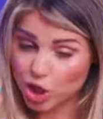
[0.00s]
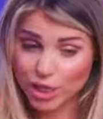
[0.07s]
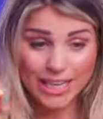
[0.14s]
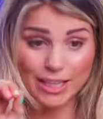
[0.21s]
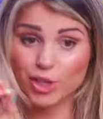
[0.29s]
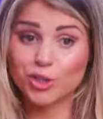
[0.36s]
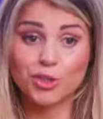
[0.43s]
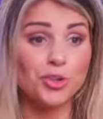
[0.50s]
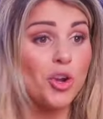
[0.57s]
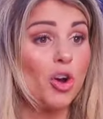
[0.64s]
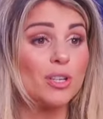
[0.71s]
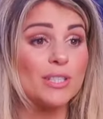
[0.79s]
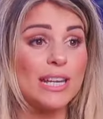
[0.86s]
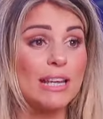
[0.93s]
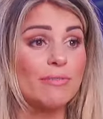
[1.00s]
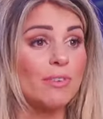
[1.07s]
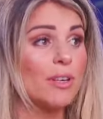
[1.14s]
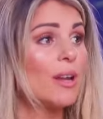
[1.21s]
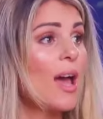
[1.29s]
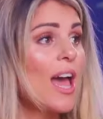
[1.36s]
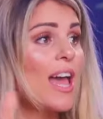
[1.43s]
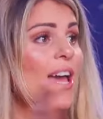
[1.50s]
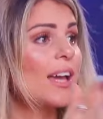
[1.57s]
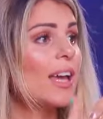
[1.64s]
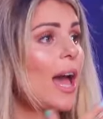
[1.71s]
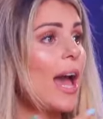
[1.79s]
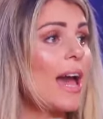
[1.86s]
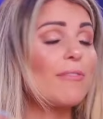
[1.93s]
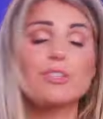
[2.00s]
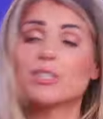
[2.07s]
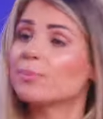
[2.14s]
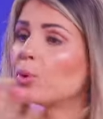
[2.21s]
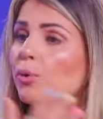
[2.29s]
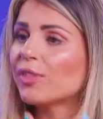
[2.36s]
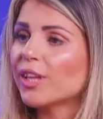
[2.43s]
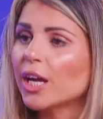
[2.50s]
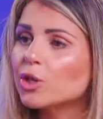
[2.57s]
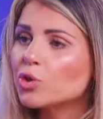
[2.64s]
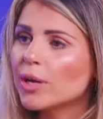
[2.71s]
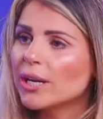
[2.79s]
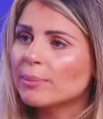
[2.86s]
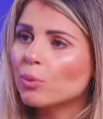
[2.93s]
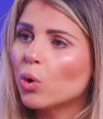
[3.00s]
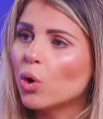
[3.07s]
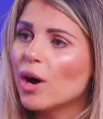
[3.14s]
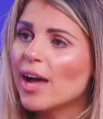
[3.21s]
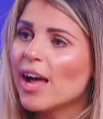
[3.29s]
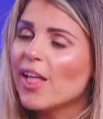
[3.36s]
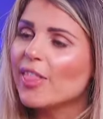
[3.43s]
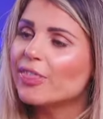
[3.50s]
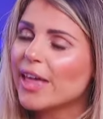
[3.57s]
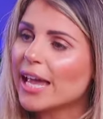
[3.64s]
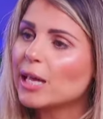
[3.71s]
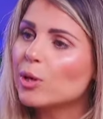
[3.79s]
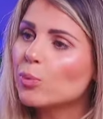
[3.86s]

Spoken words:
he could not even have the support of the country anymore, they